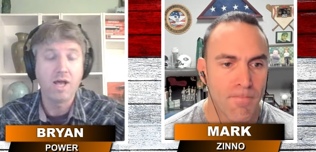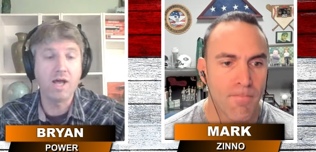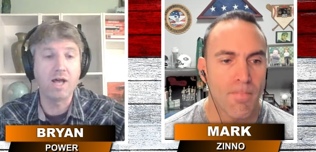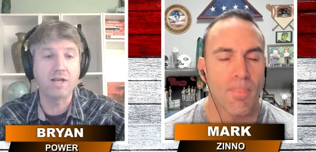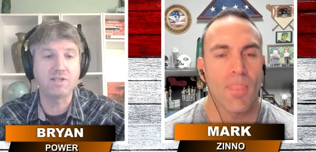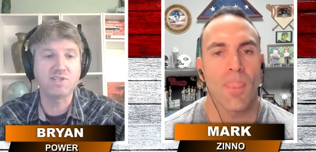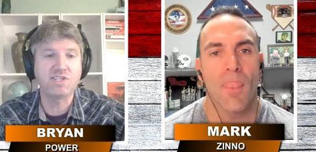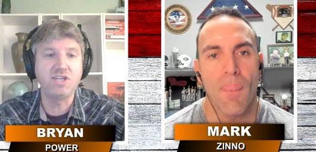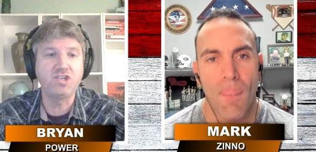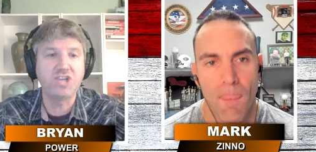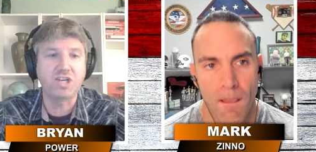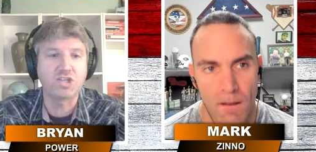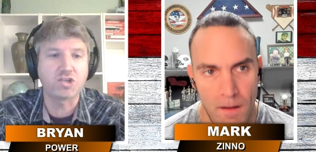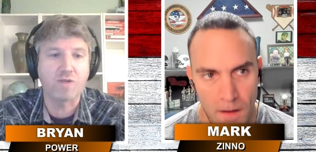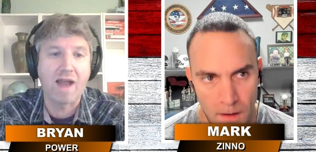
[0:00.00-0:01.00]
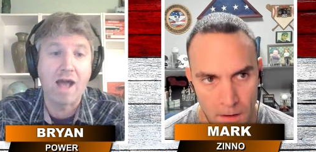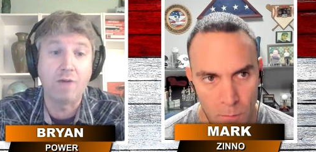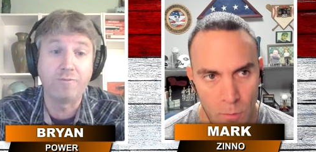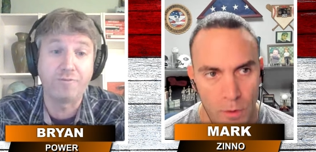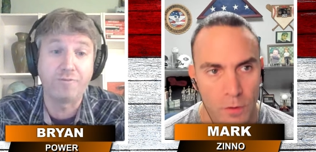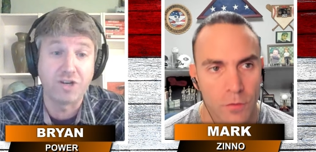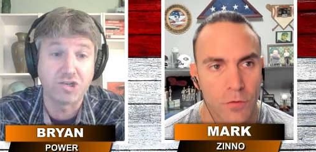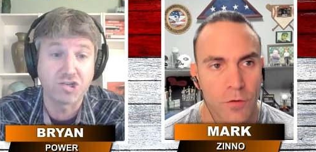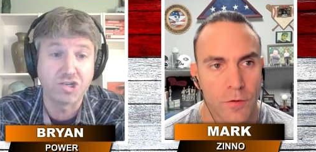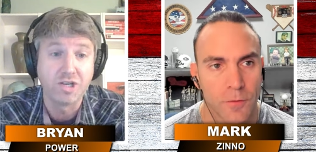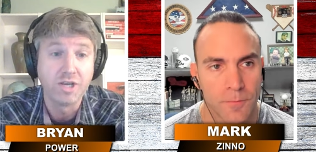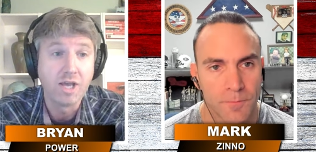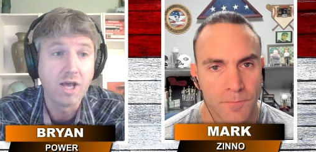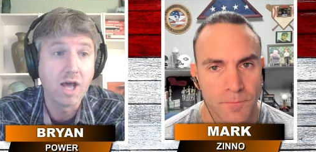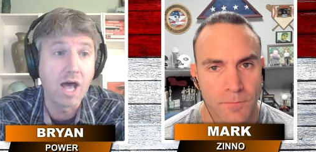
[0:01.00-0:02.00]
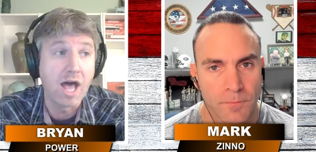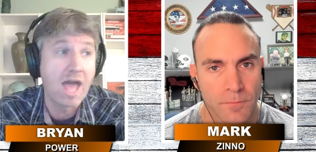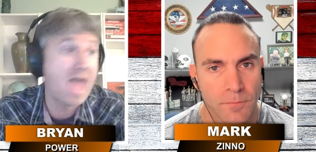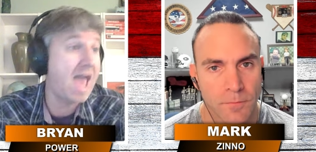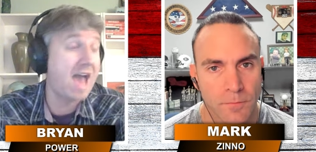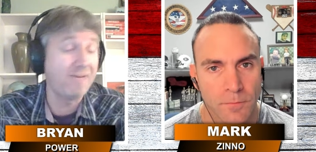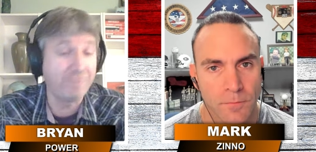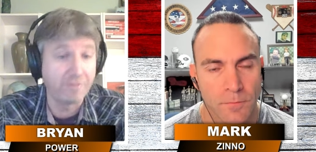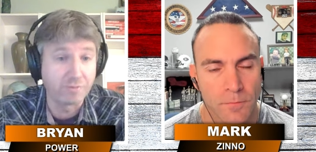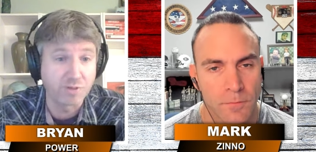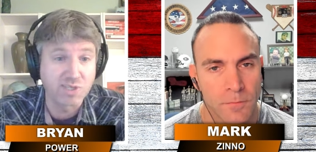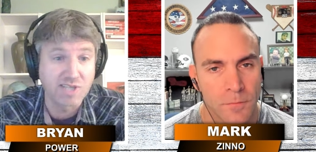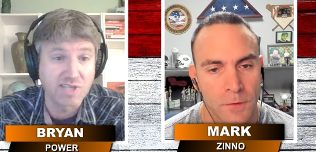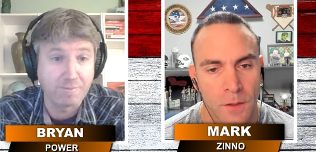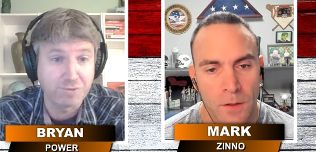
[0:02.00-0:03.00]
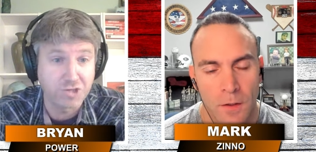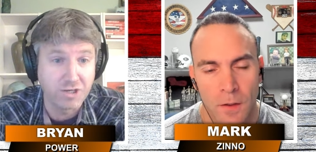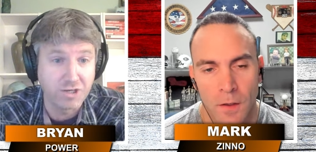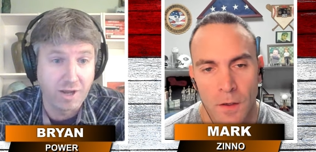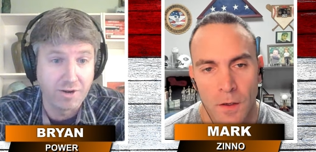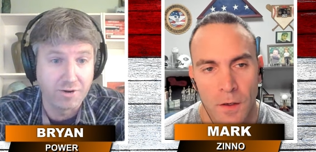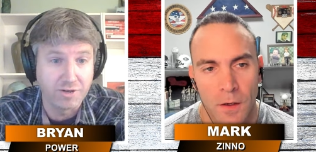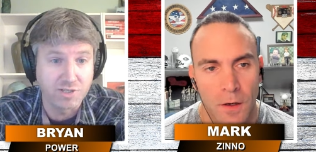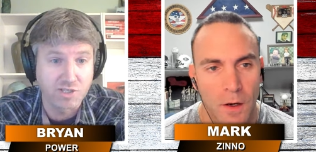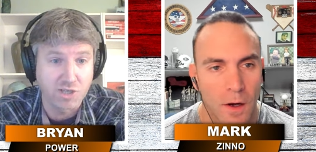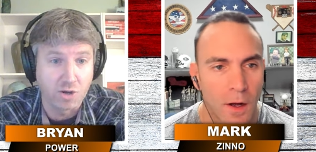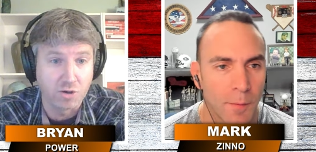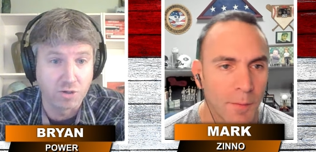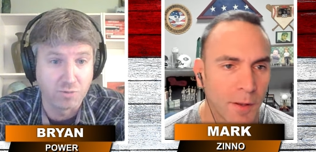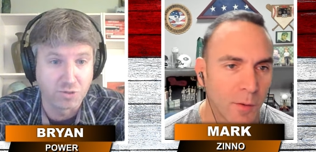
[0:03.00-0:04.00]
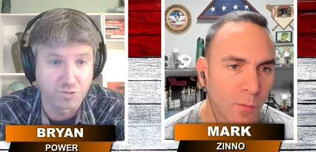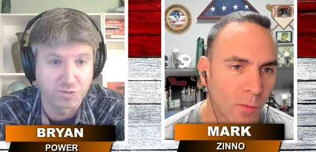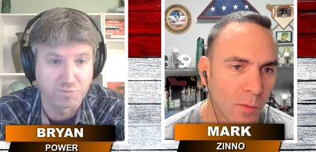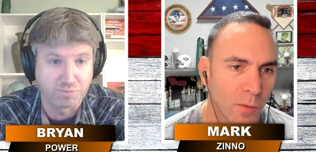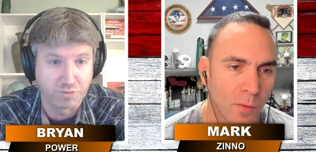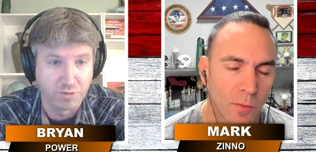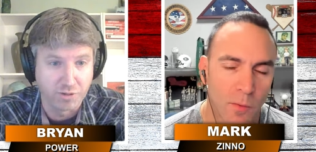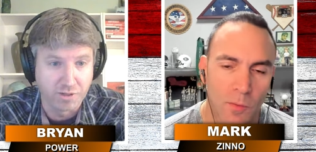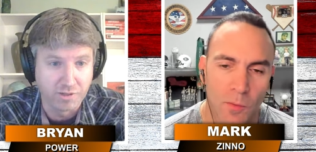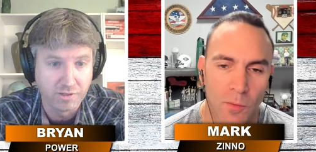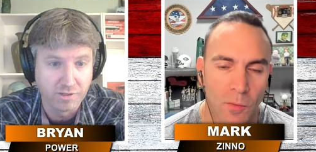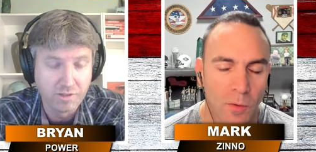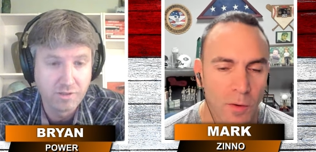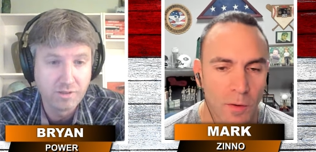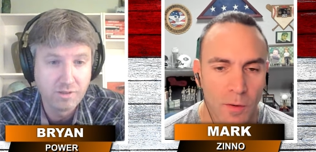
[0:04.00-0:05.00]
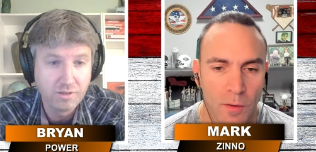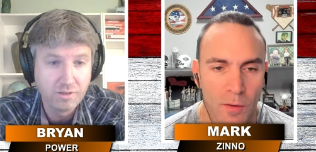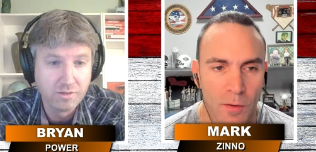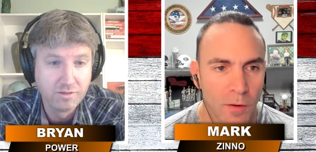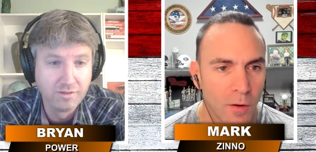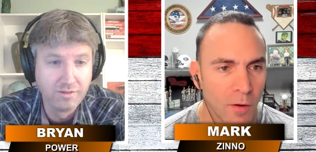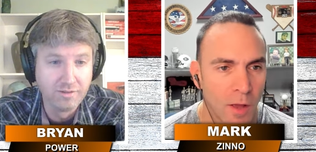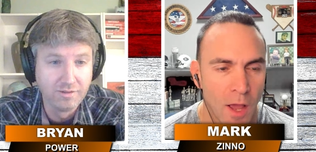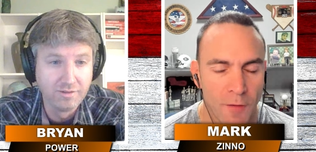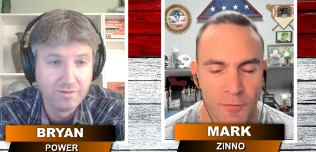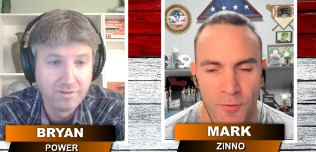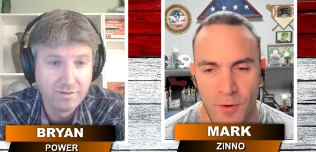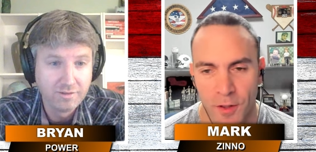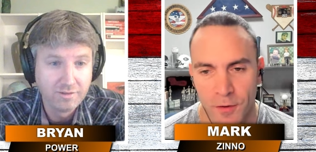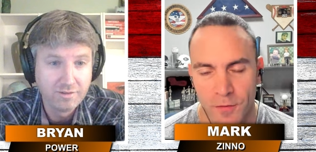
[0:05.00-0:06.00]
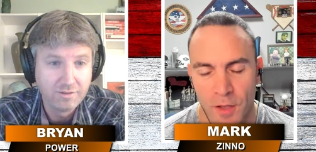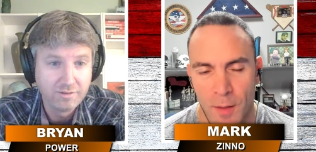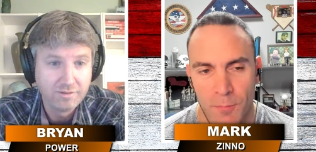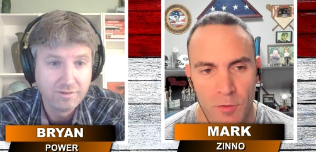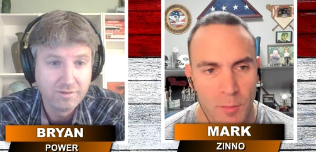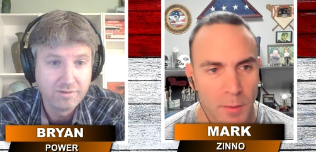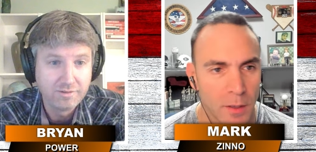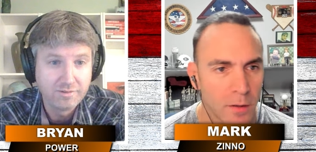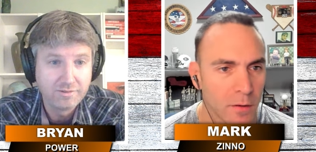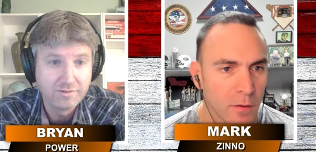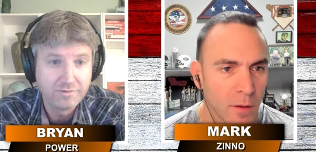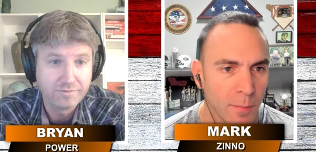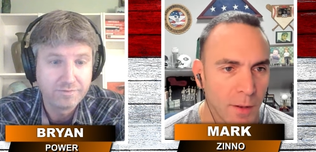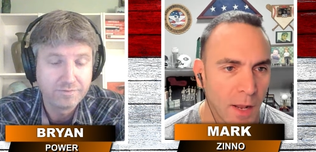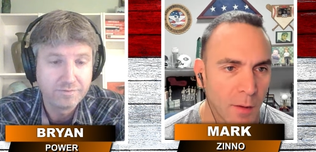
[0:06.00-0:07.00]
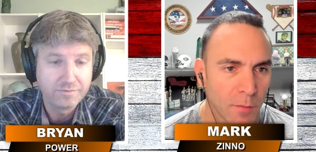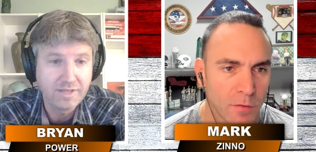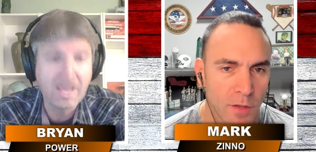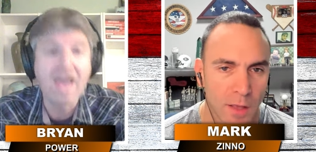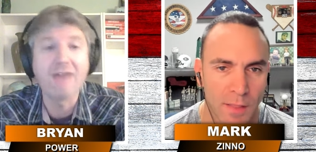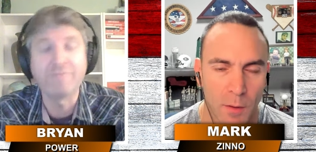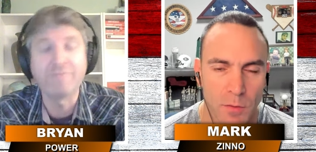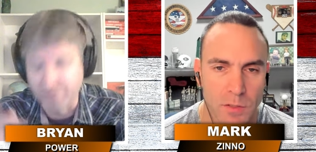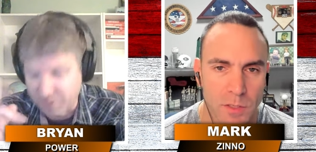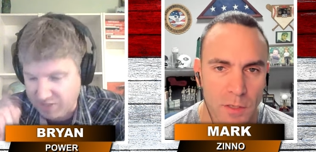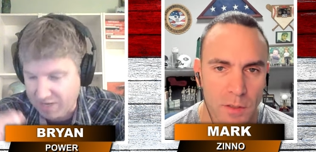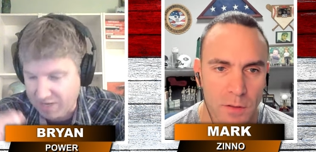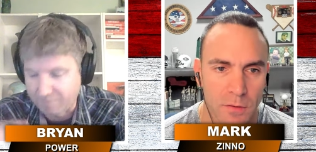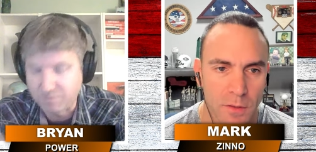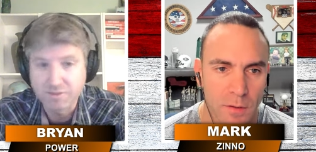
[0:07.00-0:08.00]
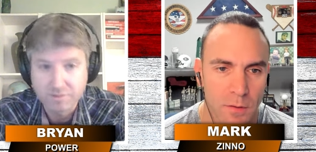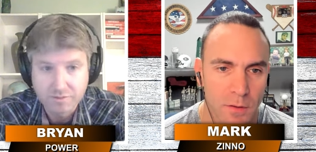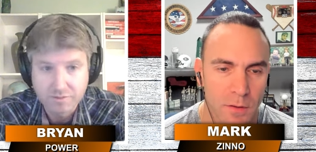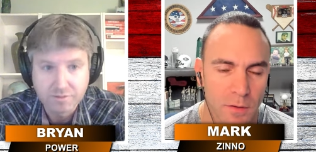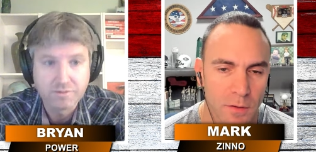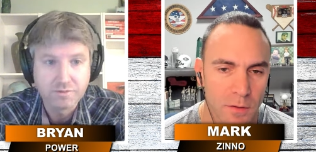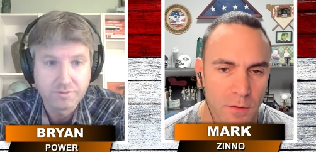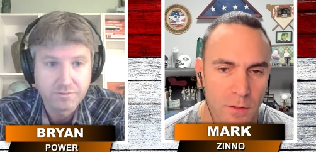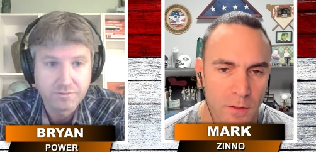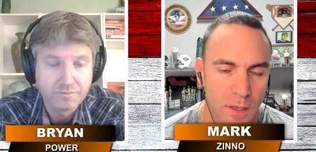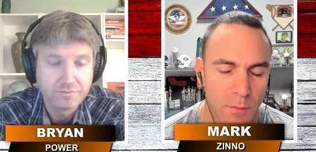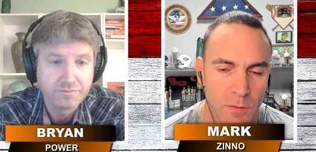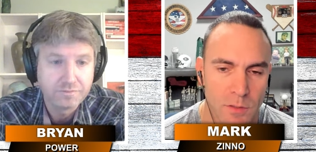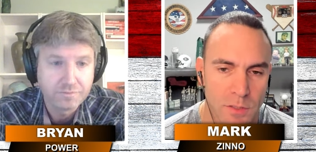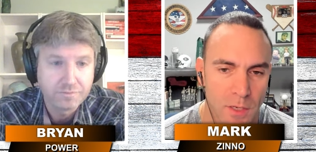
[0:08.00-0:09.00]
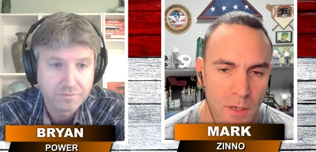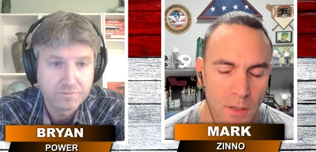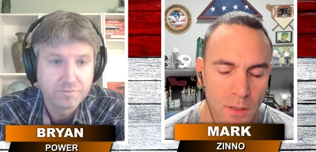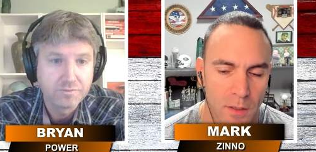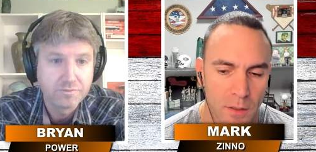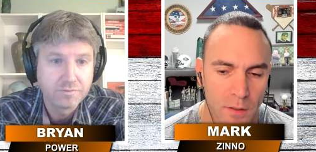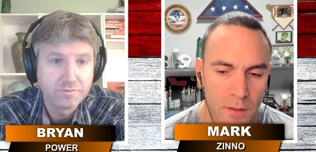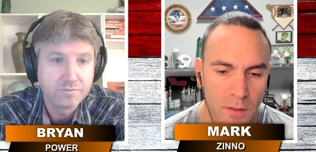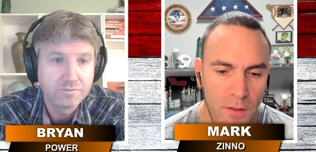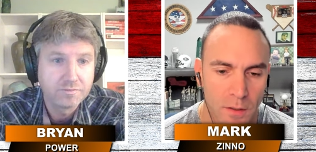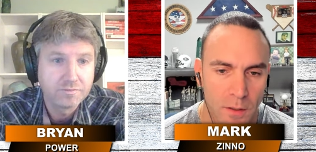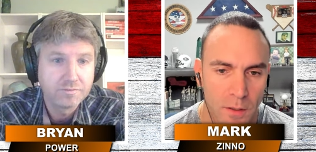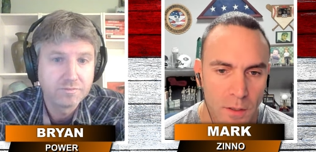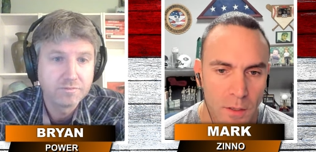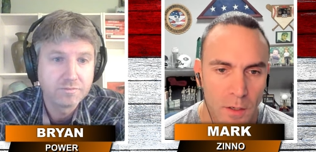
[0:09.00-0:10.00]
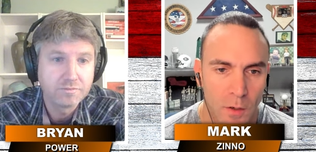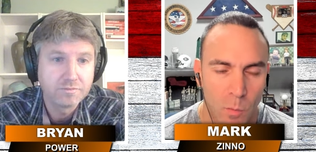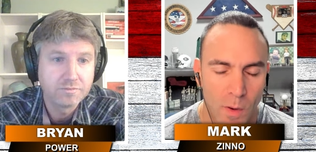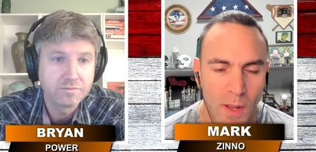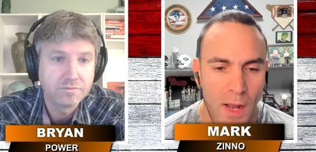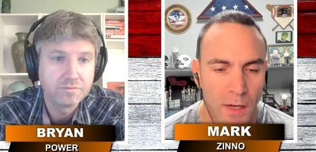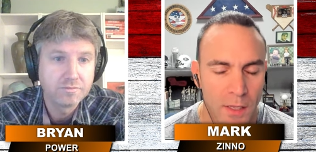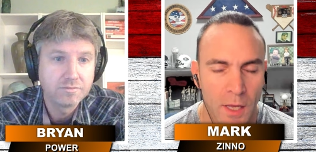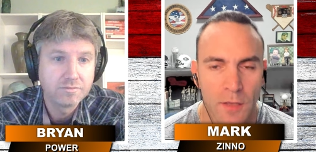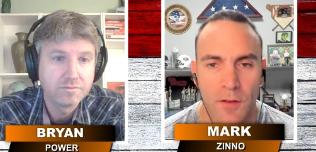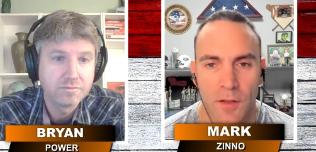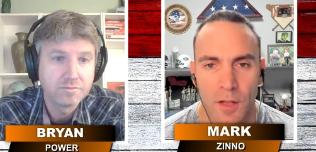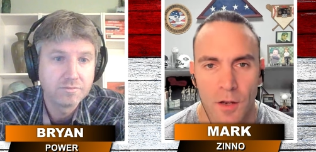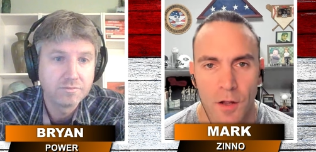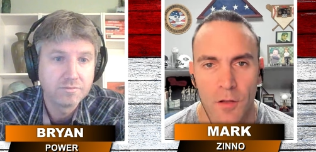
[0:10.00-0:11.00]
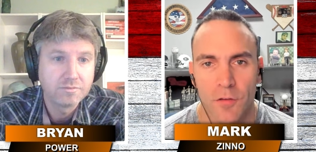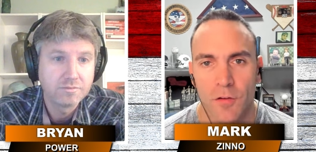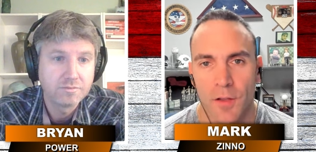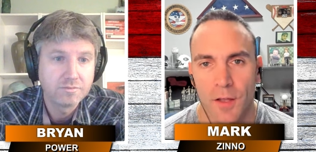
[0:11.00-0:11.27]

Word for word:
Speaker 1: Uh, CJ Stroud uh-huh. finished uh, half of reception under his total, I mean, which was brutal.
Speaker 2: Oh, half of an attempt, you mean? I mean, that was, yeah, yeah that was, a, uh, that was, uh, uh we got kicked in the nuts